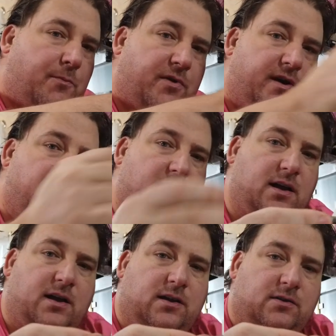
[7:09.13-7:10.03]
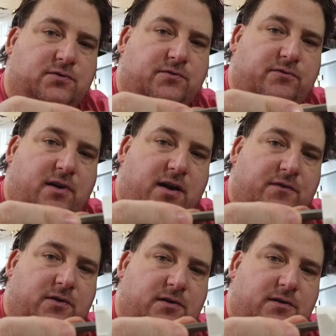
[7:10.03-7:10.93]
Printed out a little
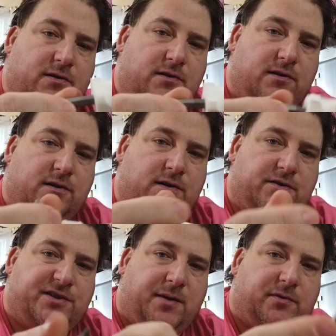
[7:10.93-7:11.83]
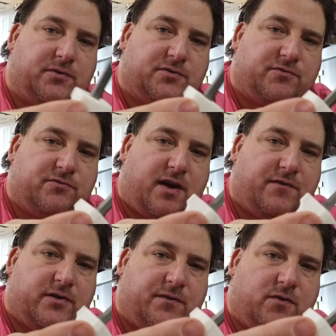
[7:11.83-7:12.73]
screwdriver. Jammed a little
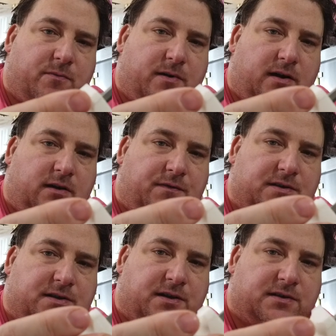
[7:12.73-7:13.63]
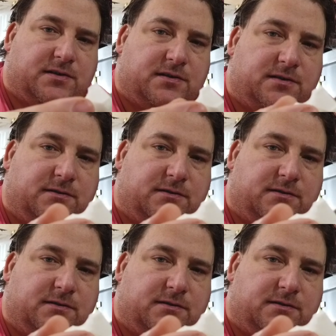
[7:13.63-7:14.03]
screwdriver in there for him. I love these things.